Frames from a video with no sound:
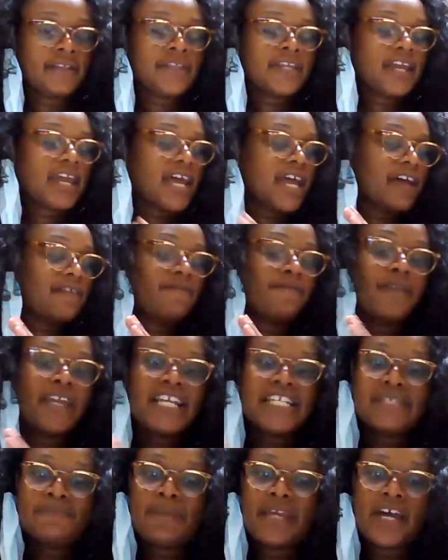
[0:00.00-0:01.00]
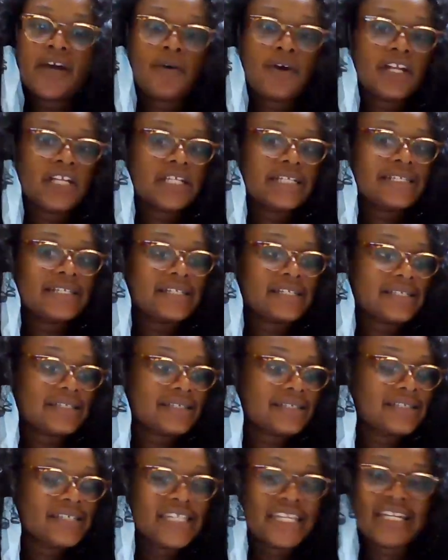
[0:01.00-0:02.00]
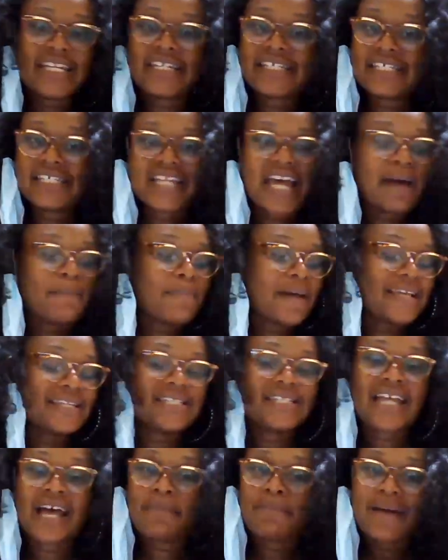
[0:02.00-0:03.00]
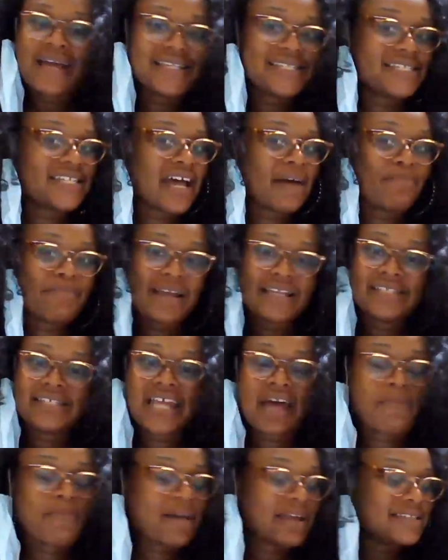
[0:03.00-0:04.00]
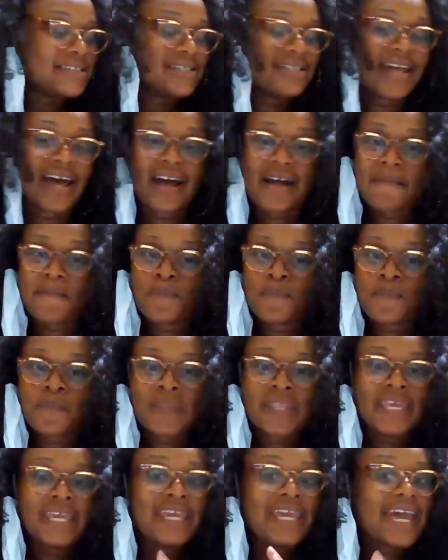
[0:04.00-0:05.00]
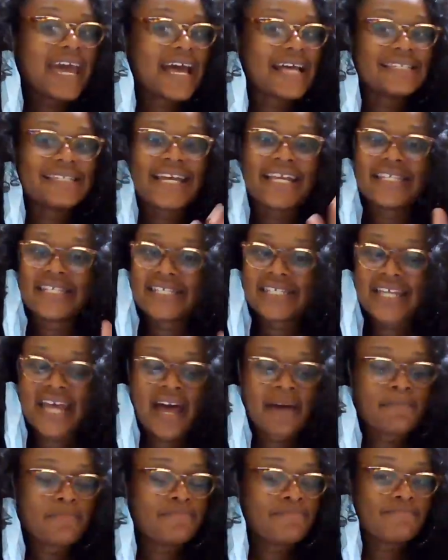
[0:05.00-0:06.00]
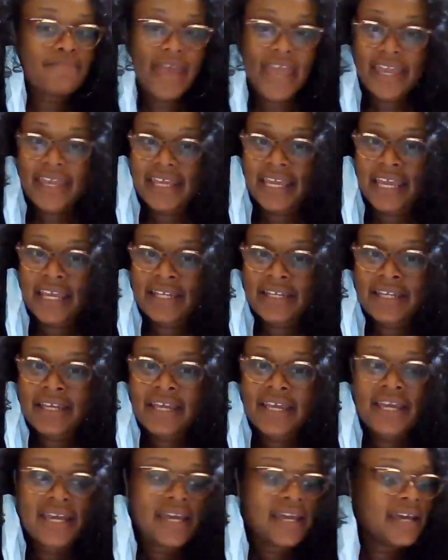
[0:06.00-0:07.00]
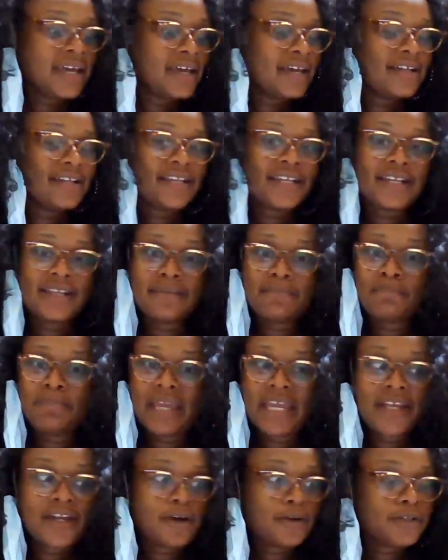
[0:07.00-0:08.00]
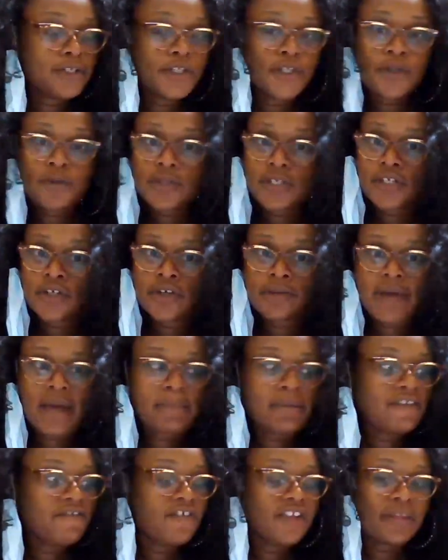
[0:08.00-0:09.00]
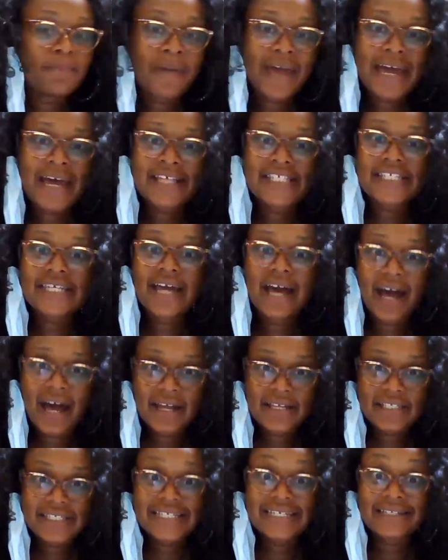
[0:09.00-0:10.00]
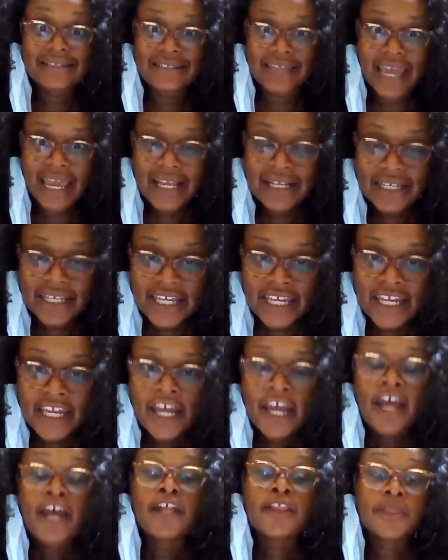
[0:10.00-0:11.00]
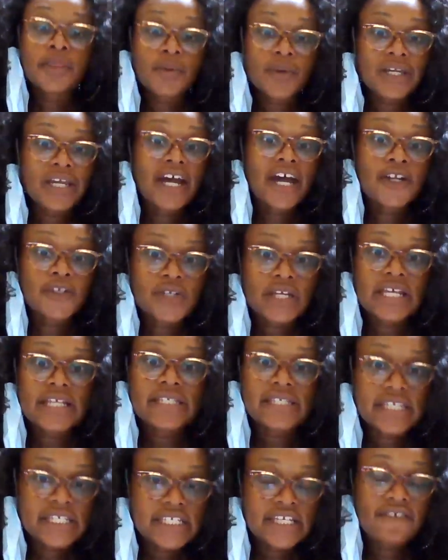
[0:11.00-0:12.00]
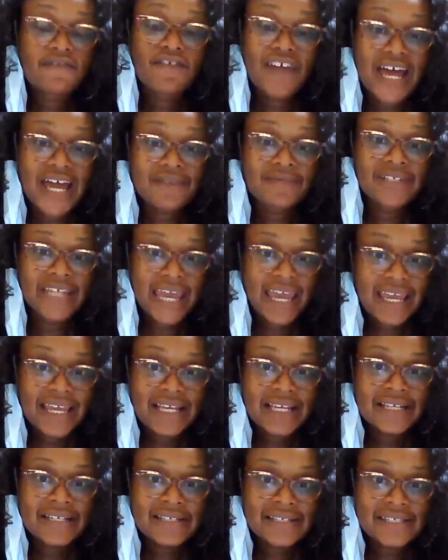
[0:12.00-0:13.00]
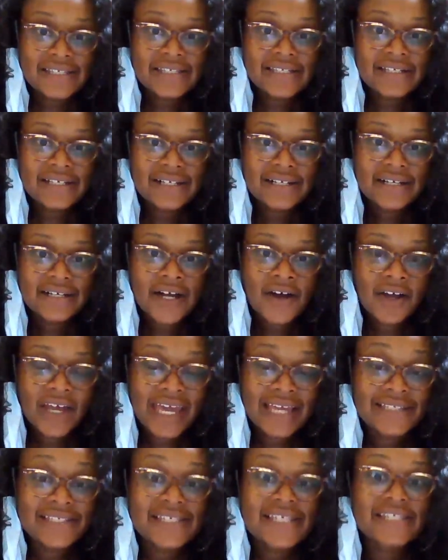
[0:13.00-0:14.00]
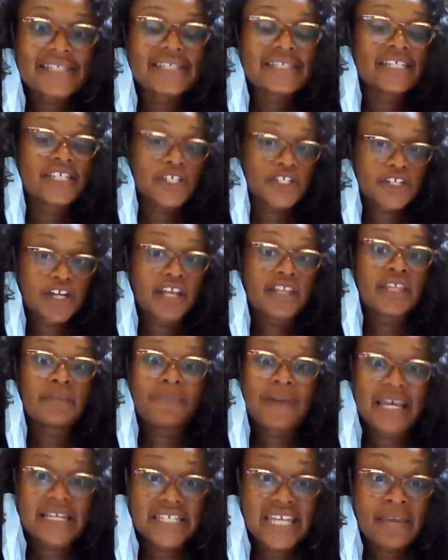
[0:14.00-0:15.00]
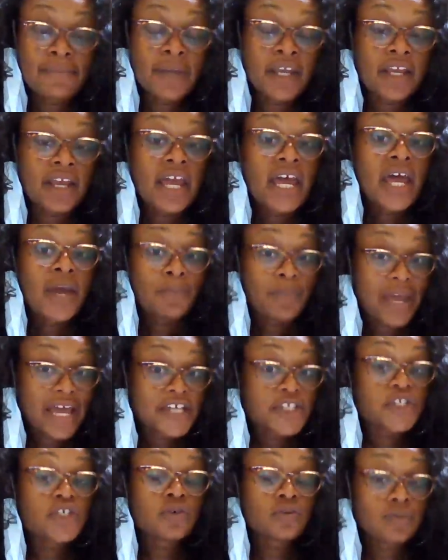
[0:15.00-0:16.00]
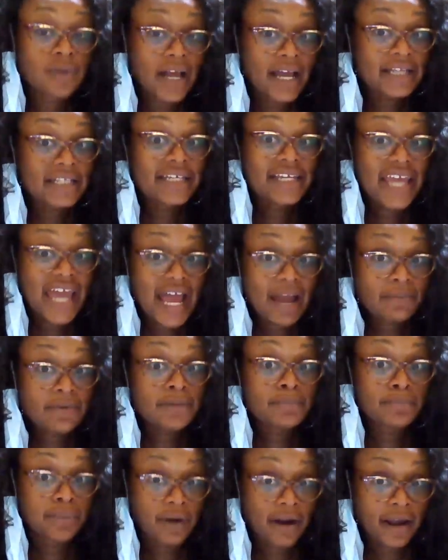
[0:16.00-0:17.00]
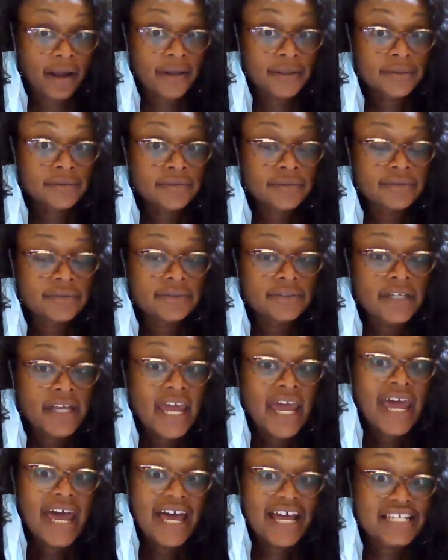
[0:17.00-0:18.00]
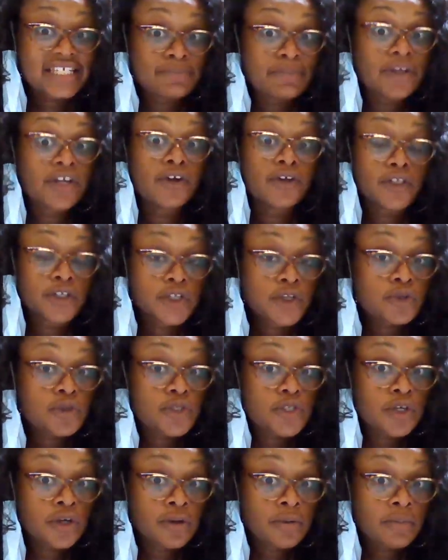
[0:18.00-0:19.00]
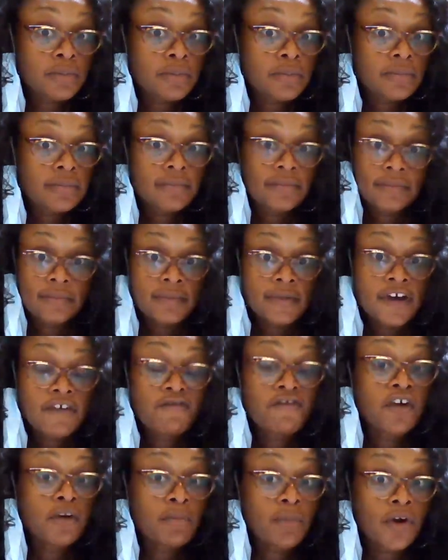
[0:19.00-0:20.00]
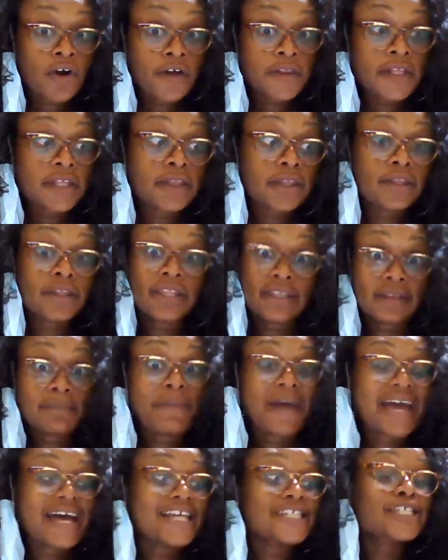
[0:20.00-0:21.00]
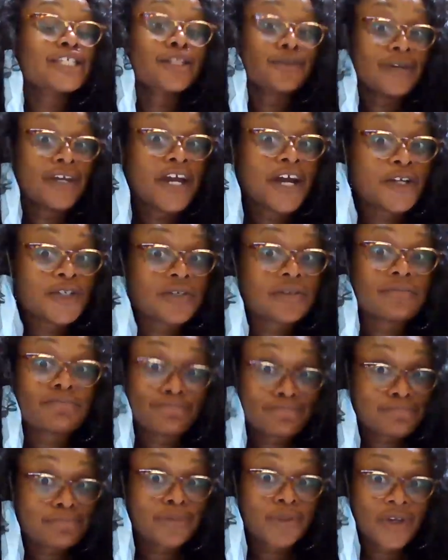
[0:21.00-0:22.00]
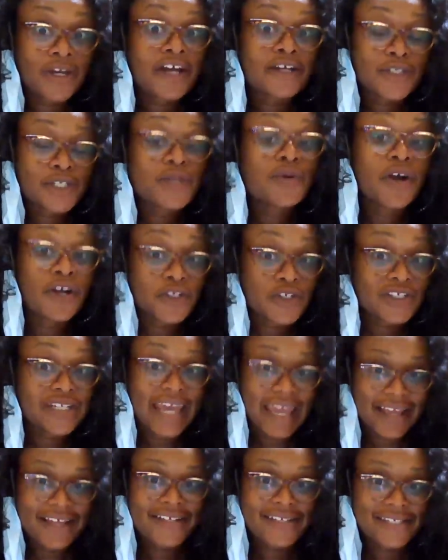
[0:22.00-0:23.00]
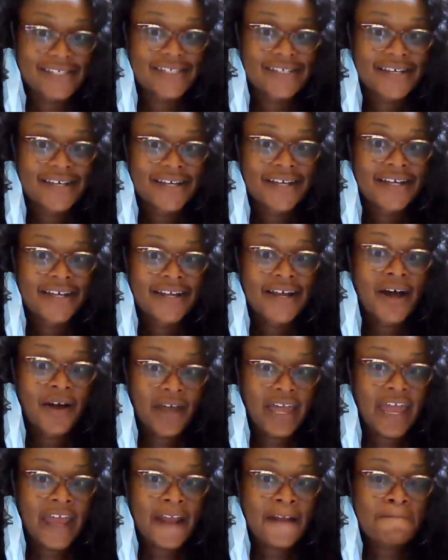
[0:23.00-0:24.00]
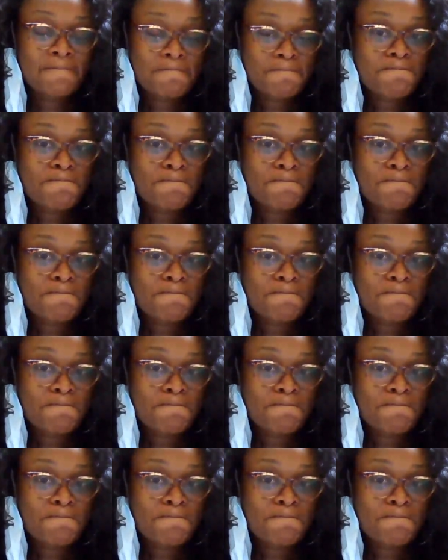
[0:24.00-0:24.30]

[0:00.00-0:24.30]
They have, he's been going stop by stop by stop by stop by stop. He has not stopped making being on YouTube. I mean, for the past constant daily 365 days, okay, since the start of the pandemic, Pastor Rodney Howard-Browne has been on YouTube for more than the past 300 200 days, okay,